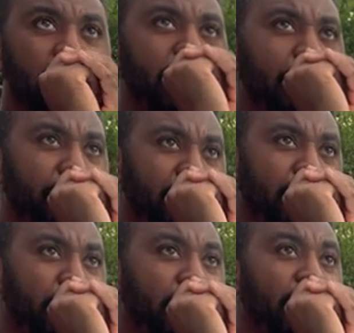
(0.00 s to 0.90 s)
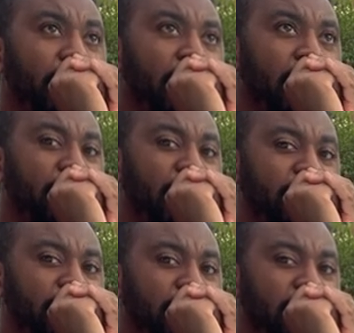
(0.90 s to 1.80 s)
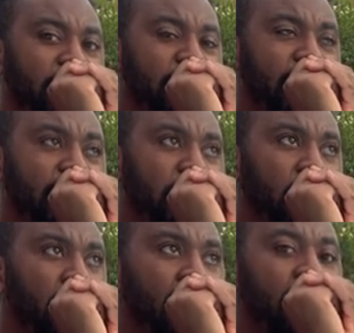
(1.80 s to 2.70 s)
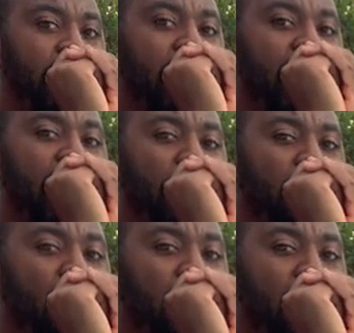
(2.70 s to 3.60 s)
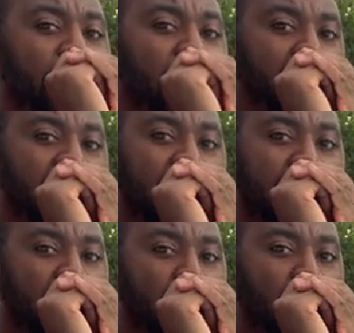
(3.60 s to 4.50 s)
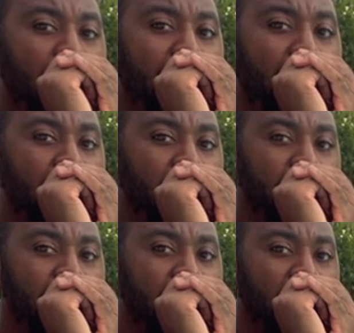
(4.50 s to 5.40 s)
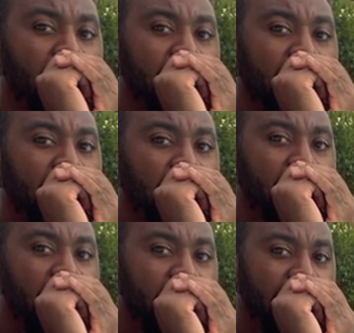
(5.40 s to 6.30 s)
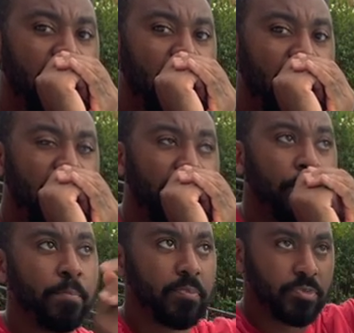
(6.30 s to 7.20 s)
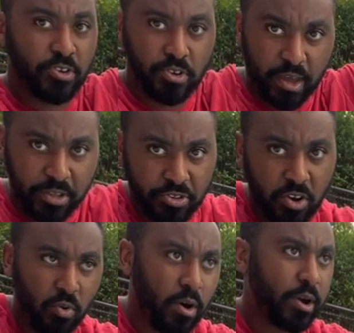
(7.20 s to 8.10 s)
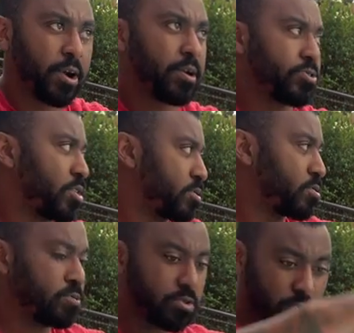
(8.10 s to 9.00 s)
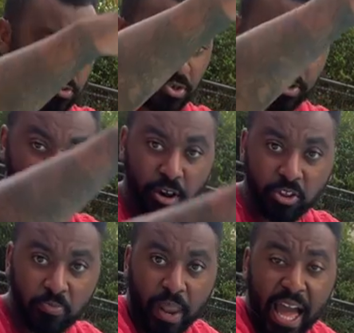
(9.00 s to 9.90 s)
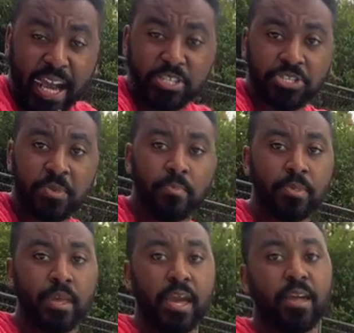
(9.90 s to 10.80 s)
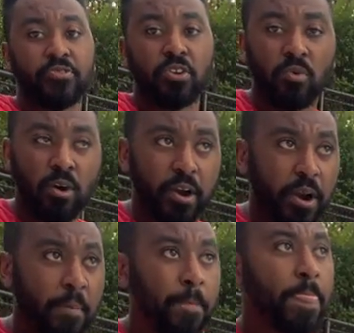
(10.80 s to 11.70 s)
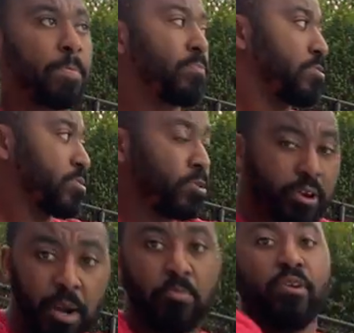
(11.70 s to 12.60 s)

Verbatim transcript: Team recruit such and such and such. Enter the water, enter the water, go, go, go, enter the water. So you enter the water, so you, you so you gotta splash, enter the water, you got a to